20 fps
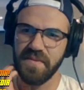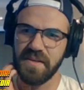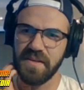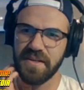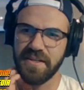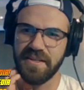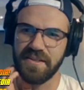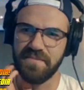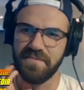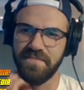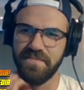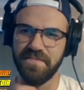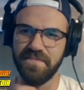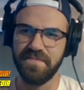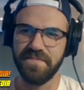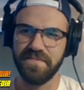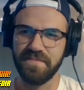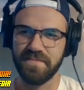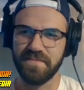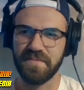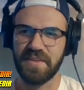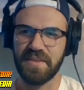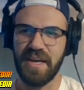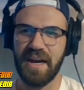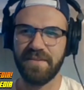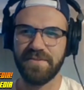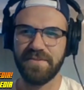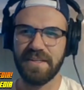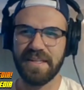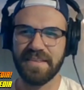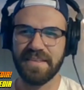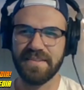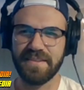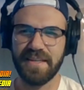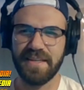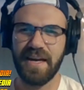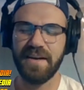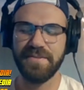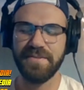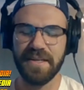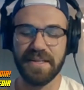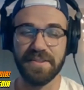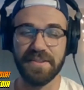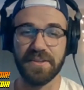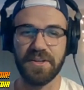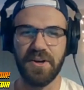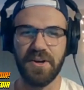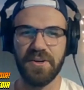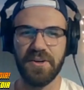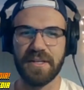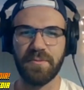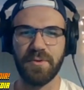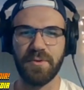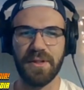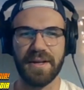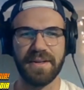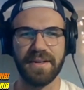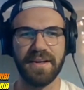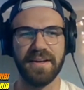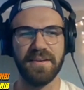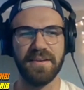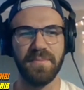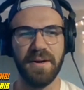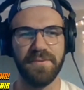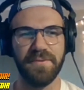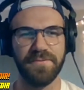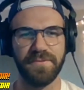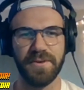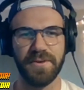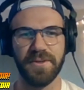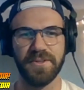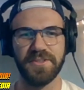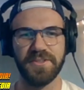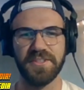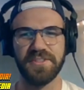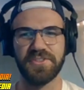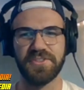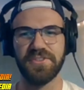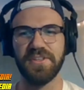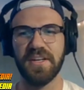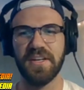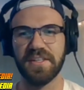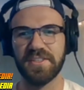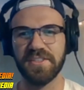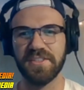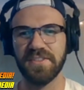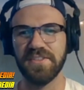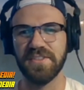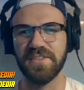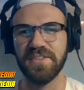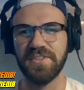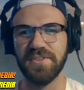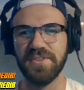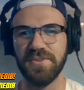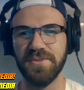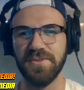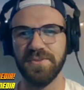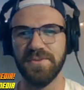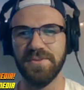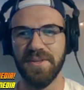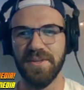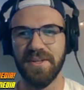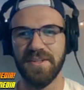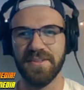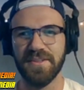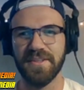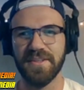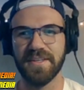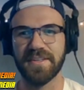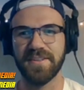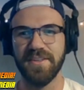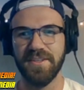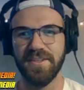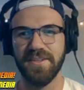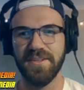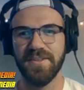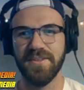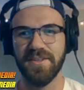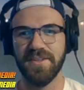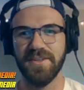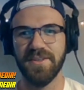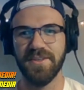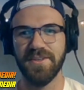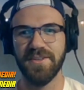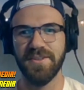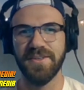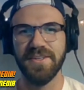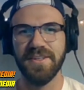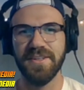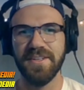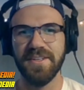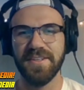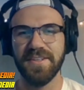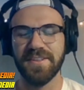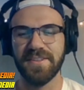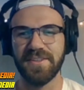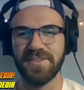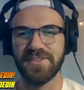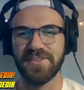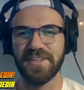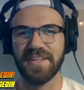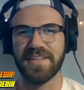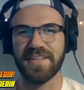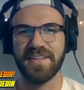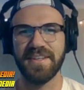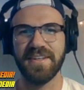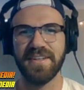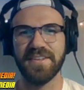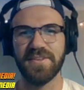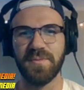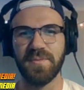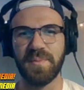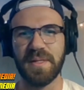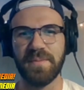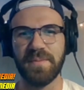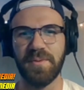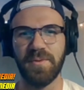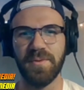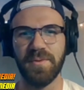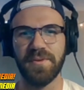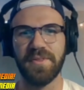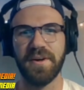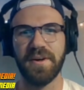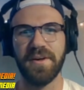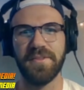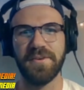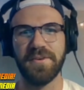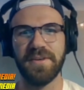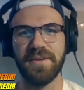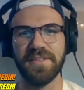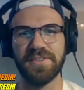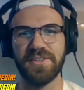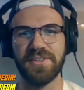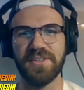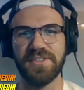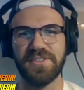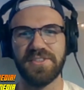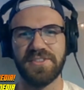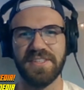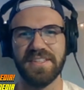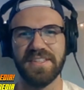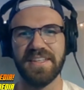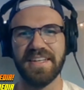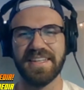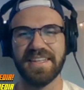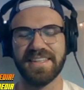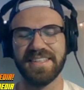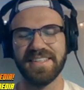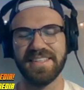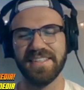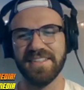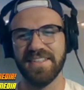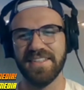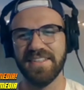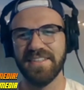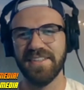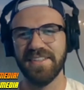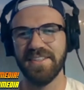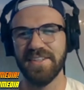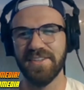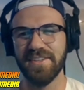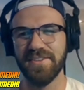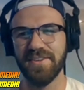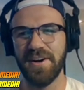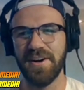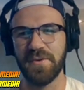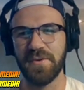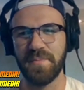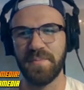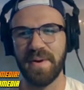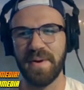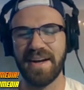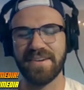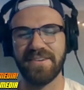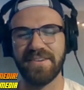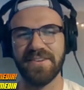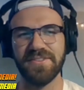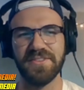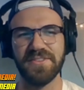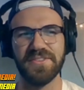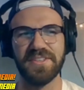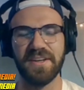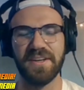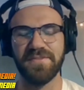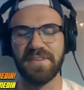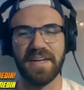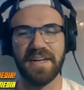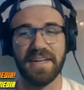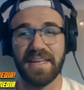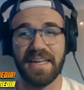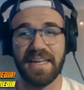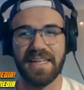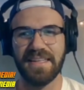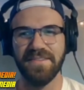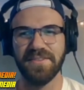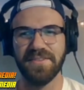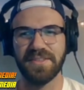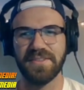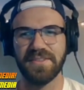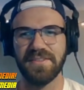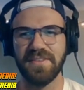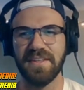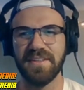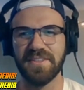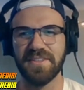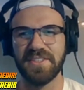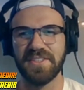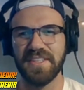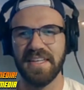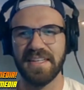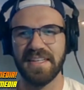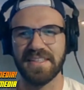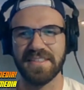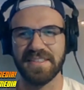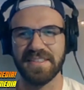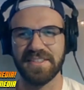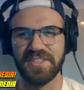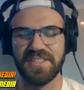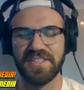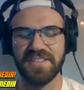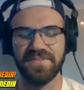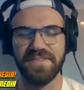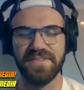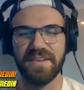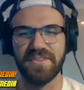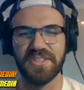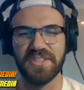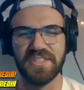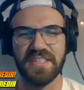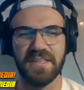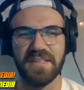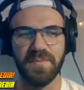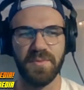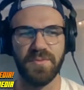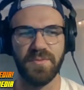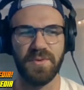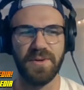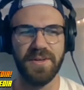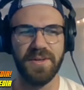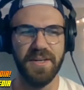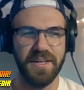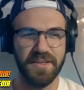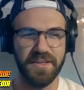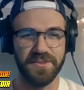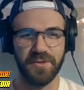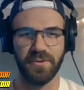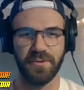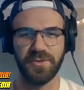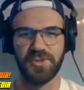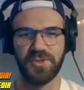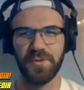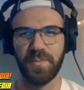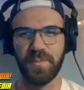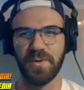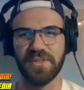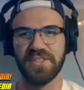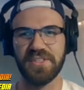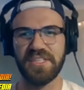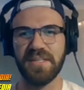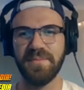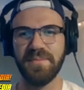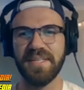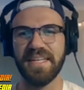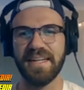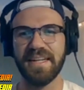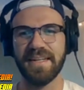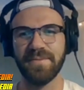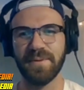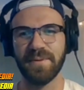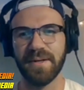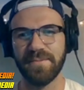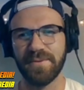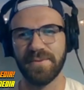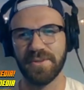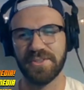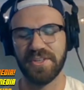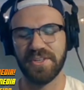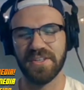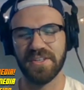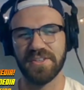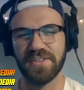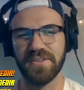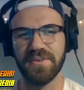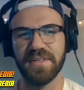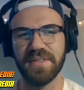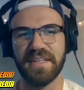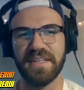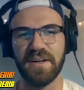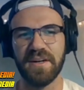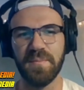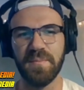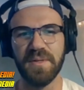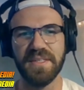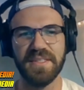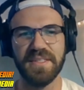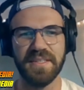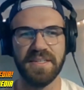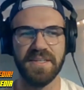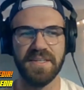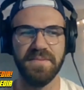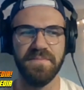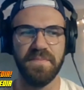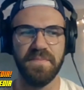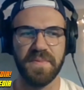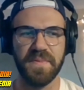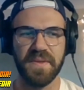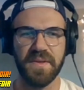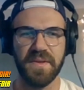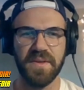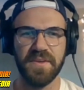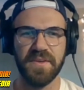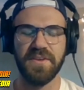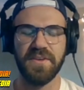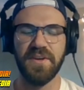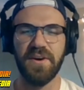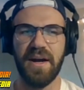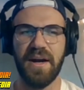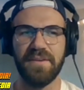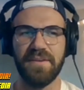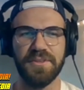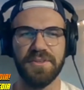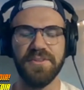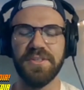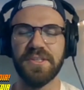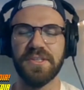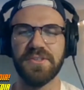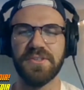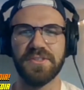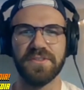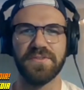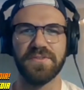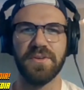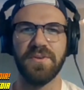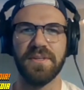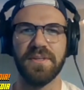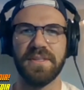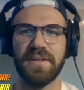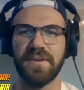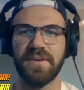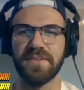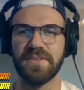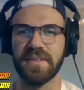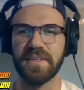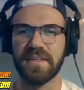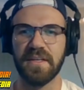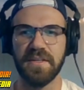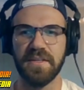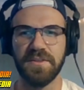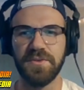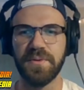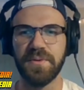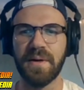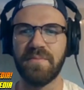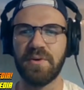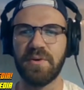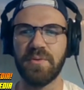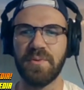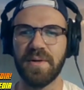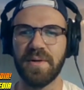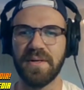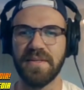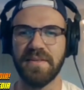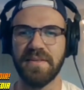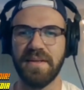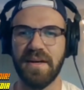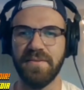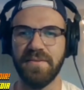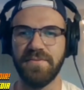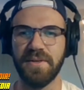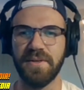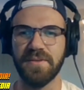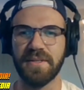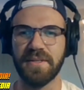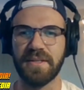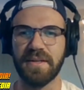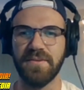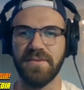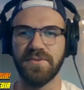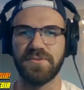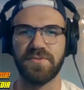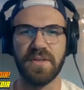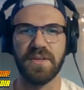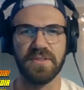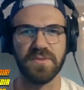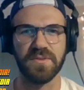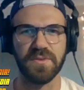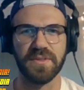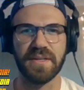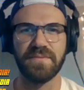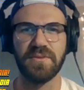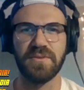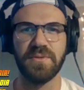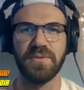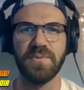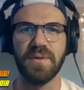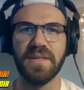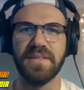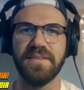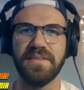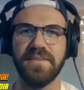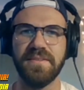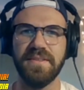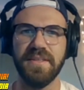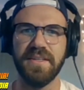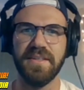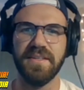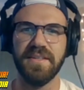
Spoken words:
um, cafe and the Colony were like kind of my first introductions into like, oh, there's like other people with other interests and like other backgrounds and stuff that I can't even understand because I just had never seen it before. So it was super intimidating when I first started going there, but after years of going there, it's like I knew everyone. I felt like I was friends with everyone.